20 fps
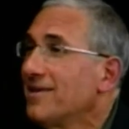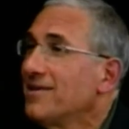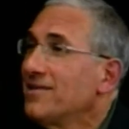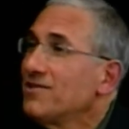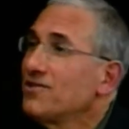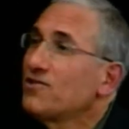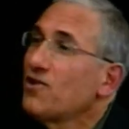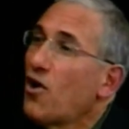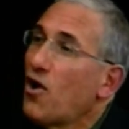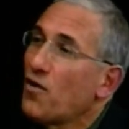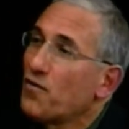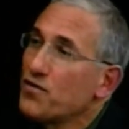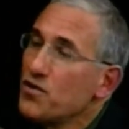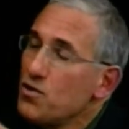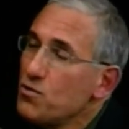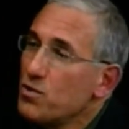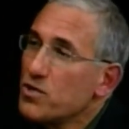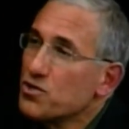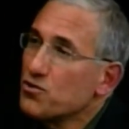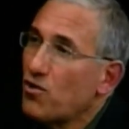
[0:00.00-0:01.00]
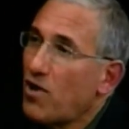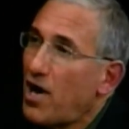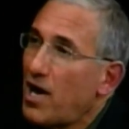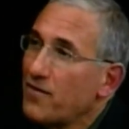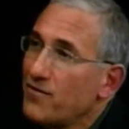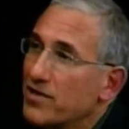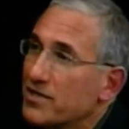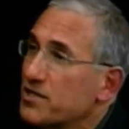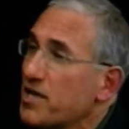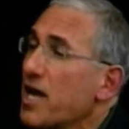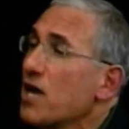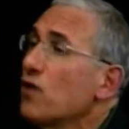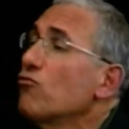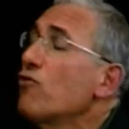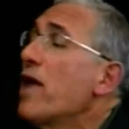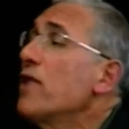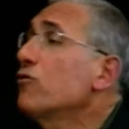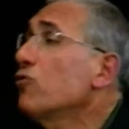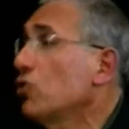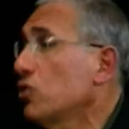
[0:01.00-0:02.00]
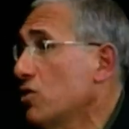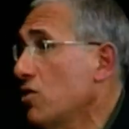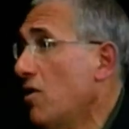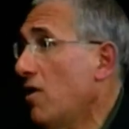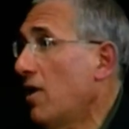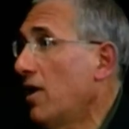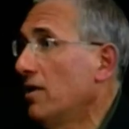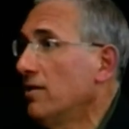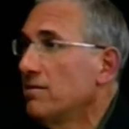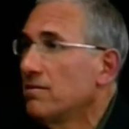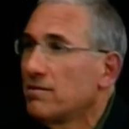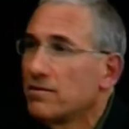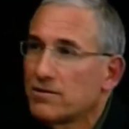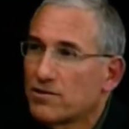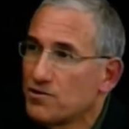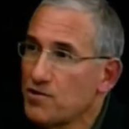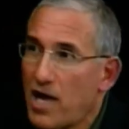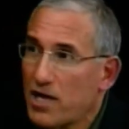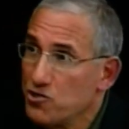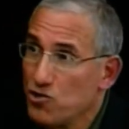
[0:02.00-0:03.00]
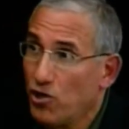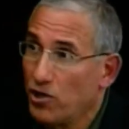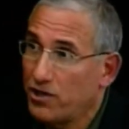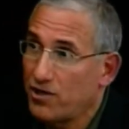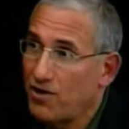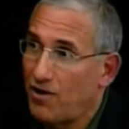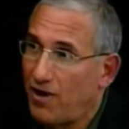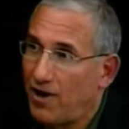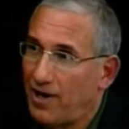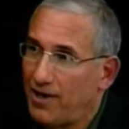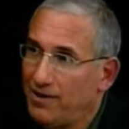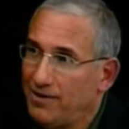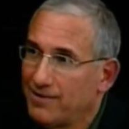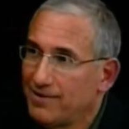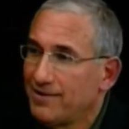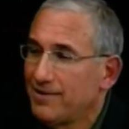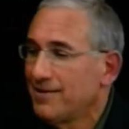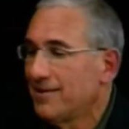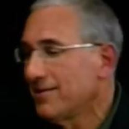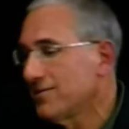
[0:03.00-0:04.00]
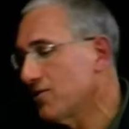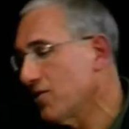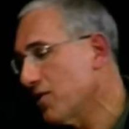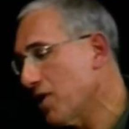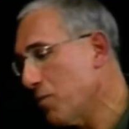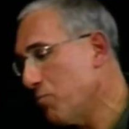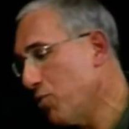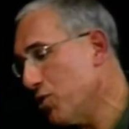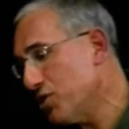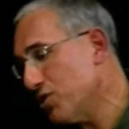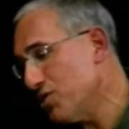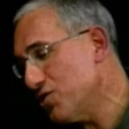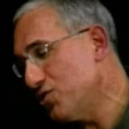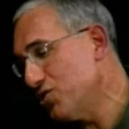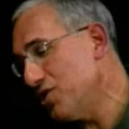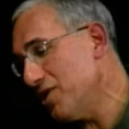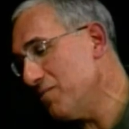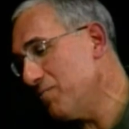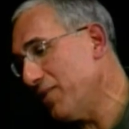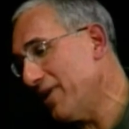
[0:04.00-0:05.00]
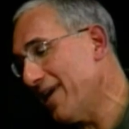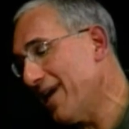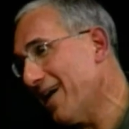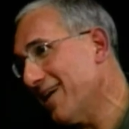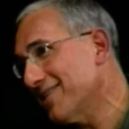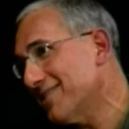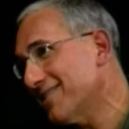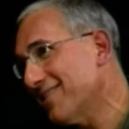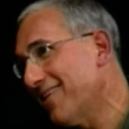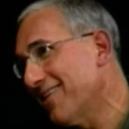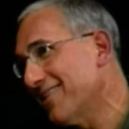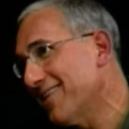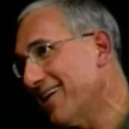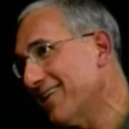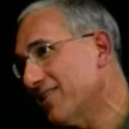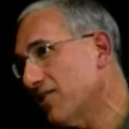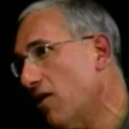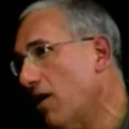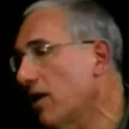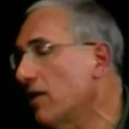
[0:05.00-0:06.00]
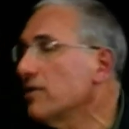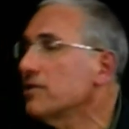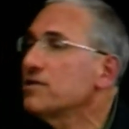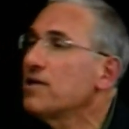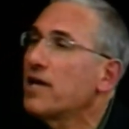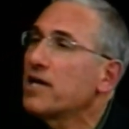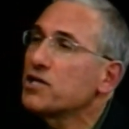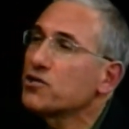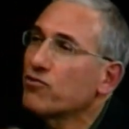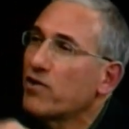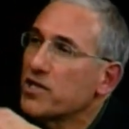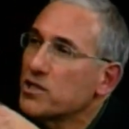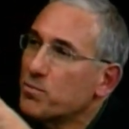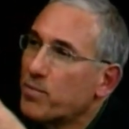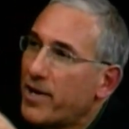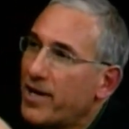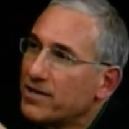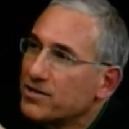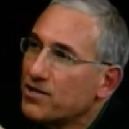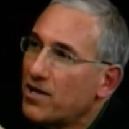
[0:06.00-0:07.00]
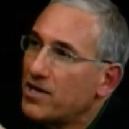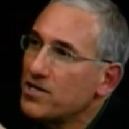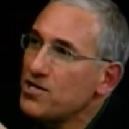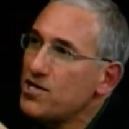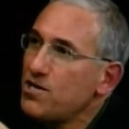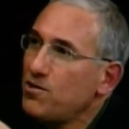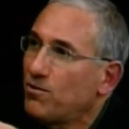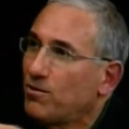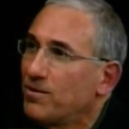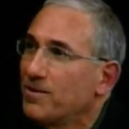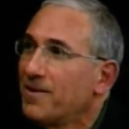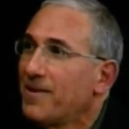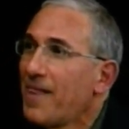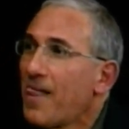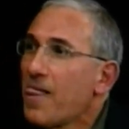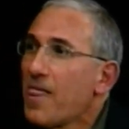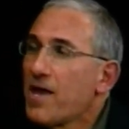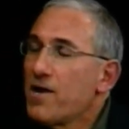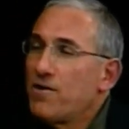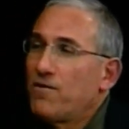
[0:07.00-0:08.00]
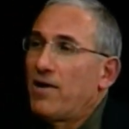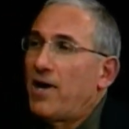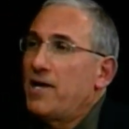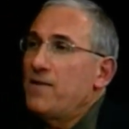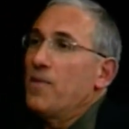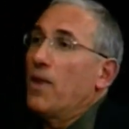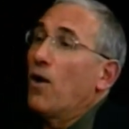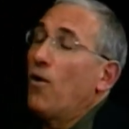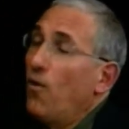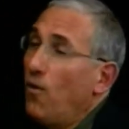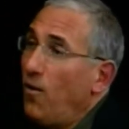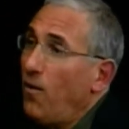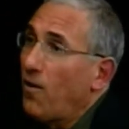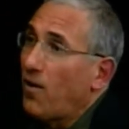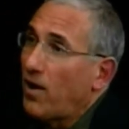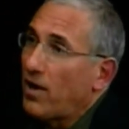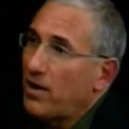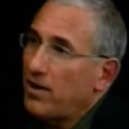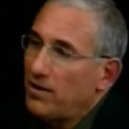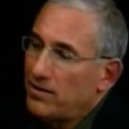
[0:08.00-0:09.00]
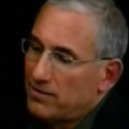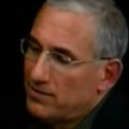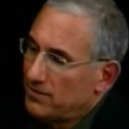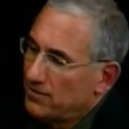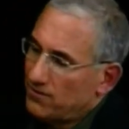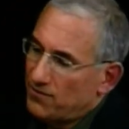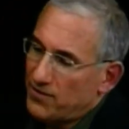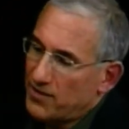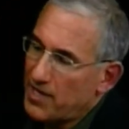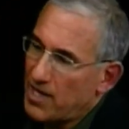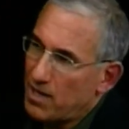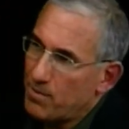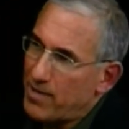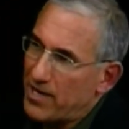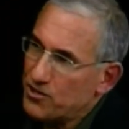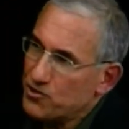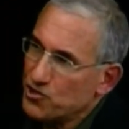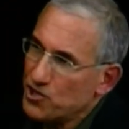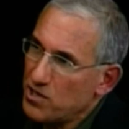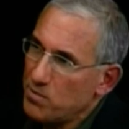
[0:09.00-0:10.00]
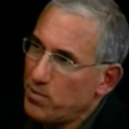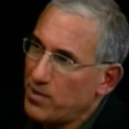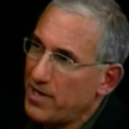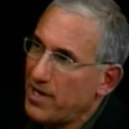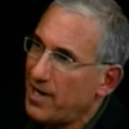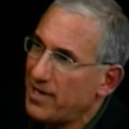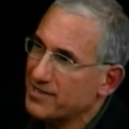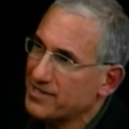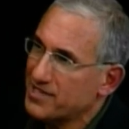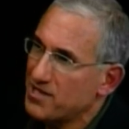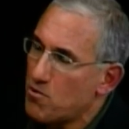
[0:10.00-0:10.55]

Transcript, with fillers: So if you were driving, say, a rental car, it's not your car, so they put the G P S on that car. It's not a trespass on you. Right. Right? Or forget about G P S.